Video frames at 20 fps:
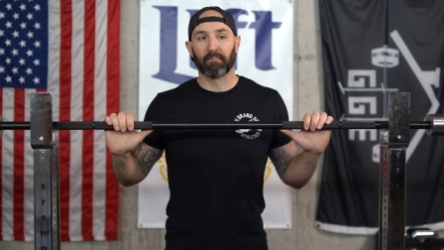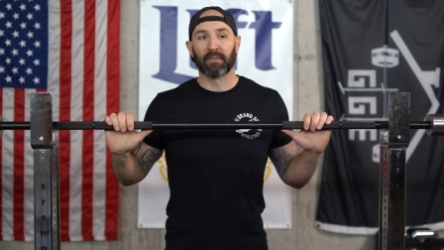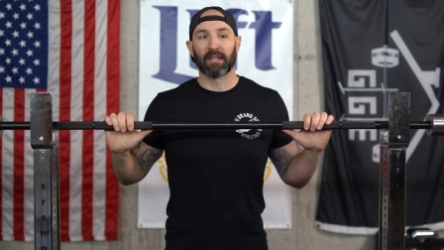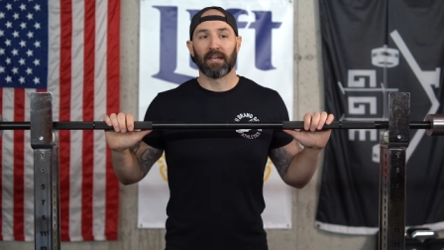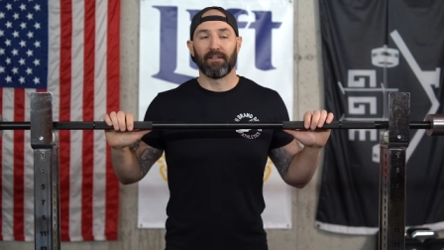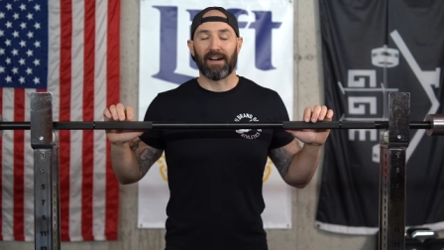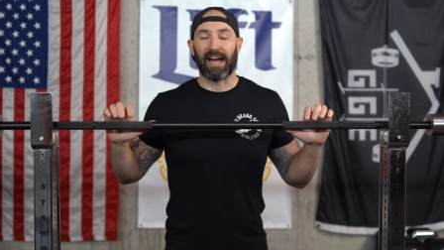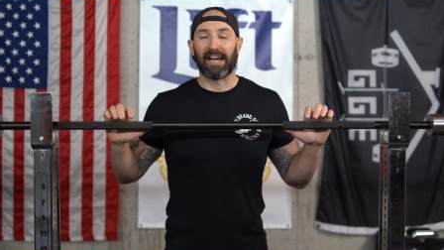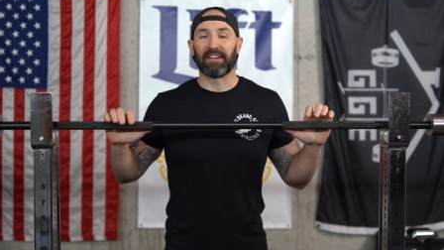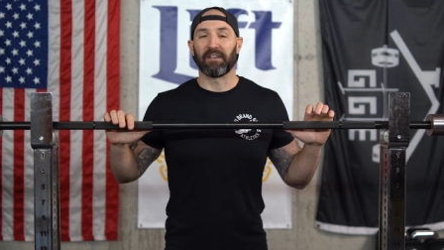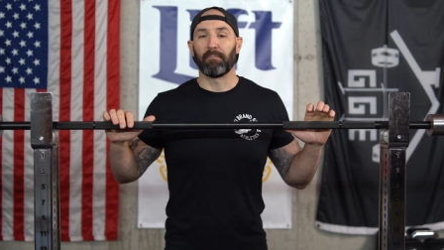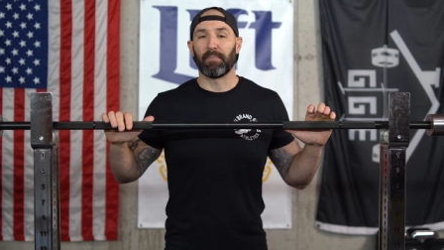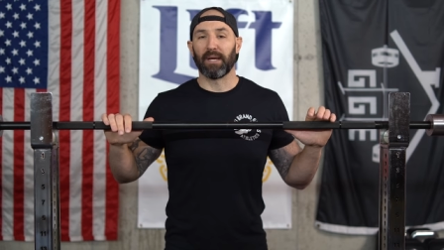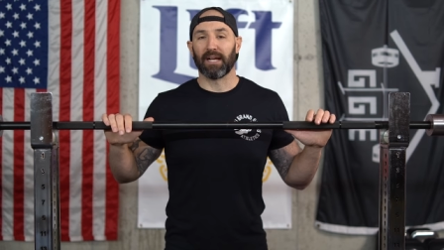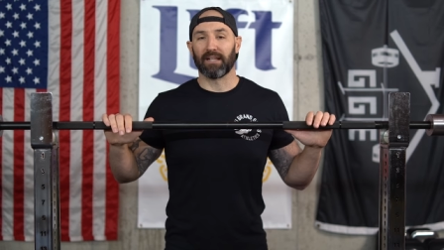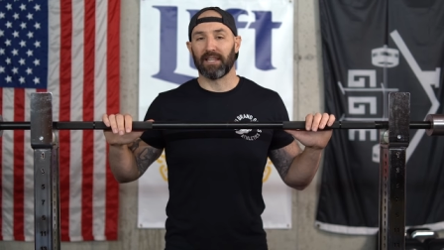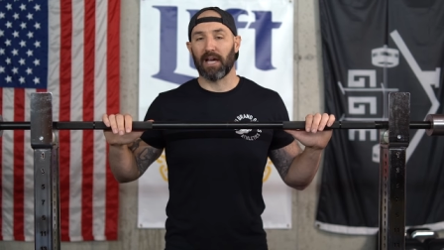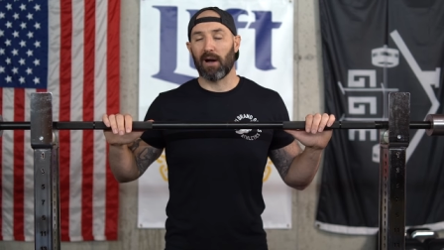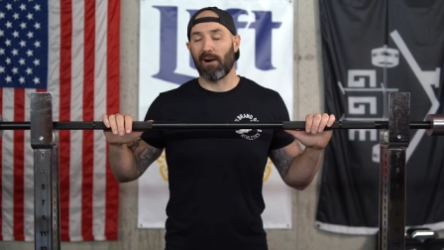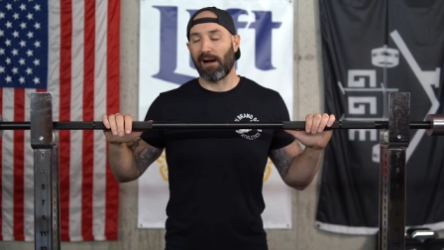If I had to
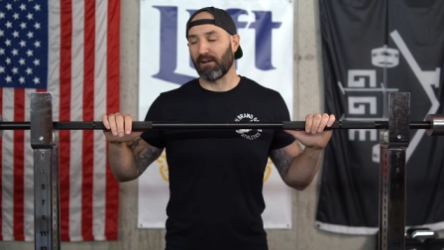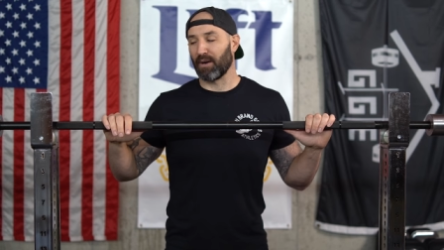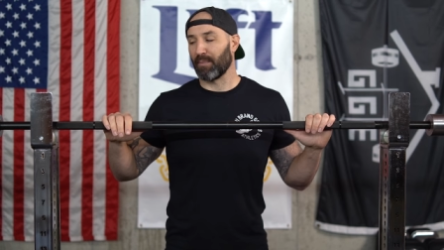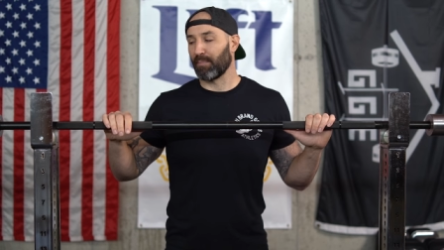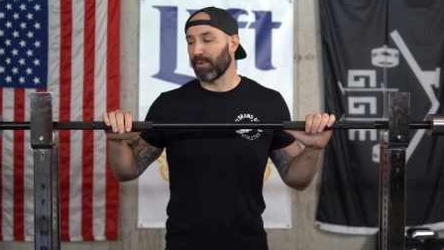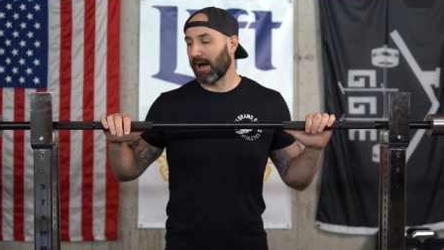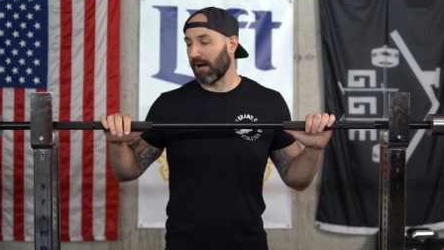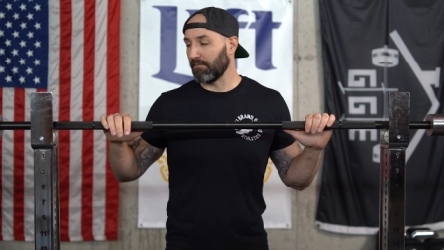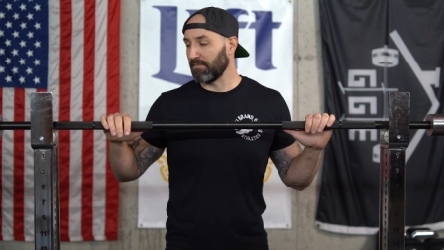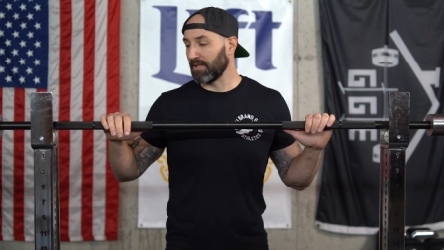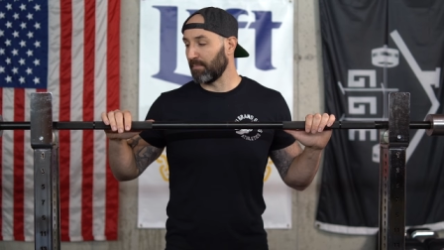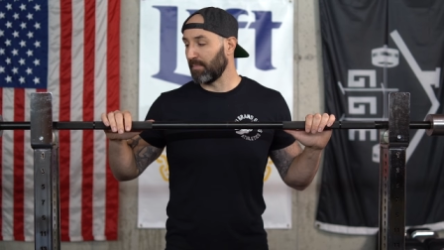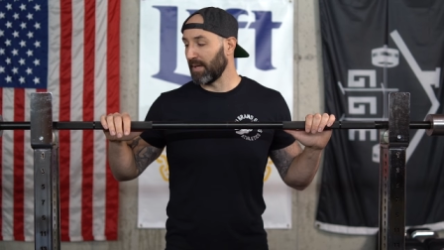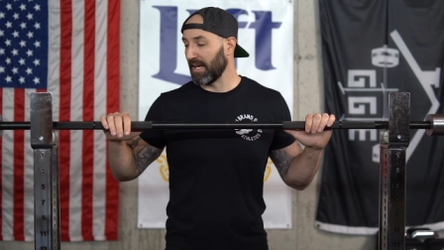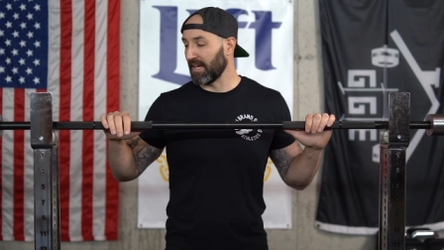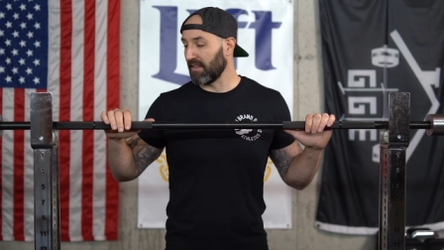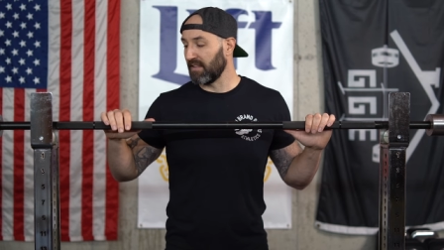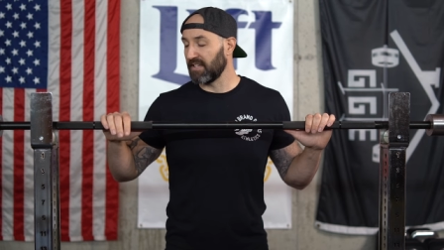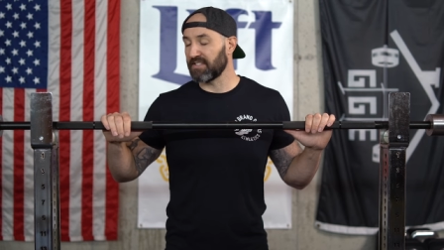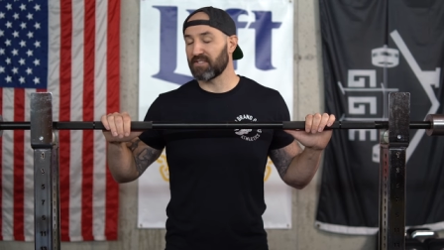pick though, I would probably
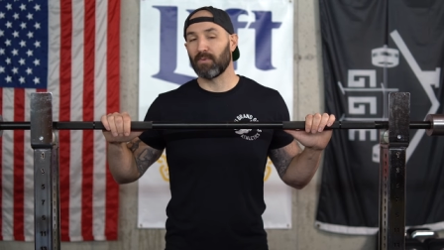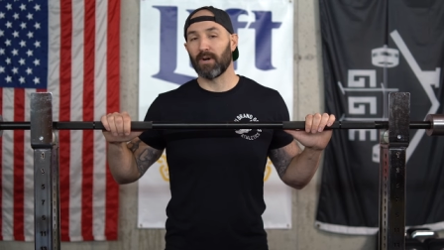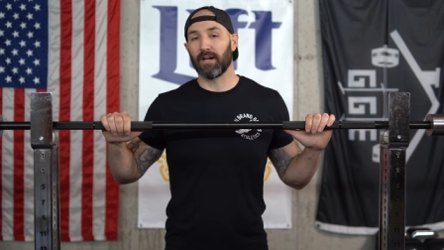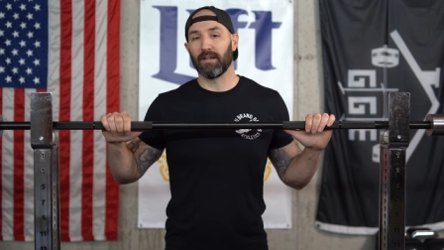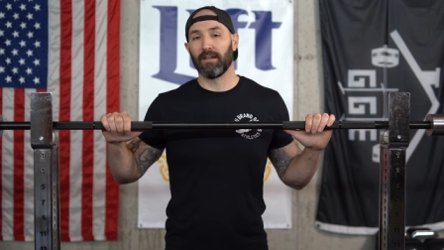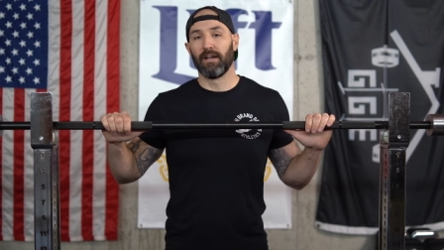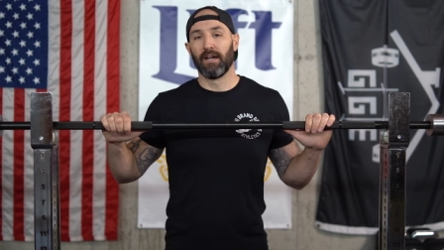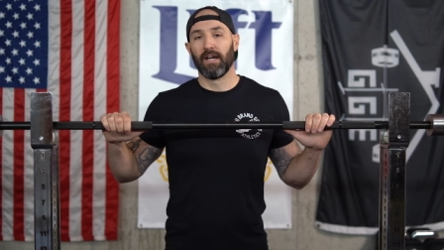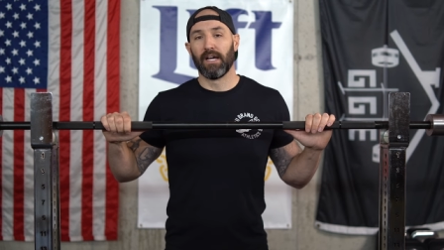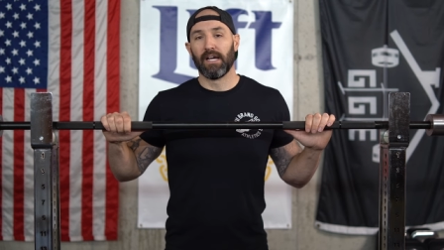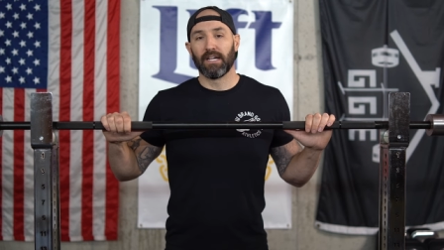pick this one.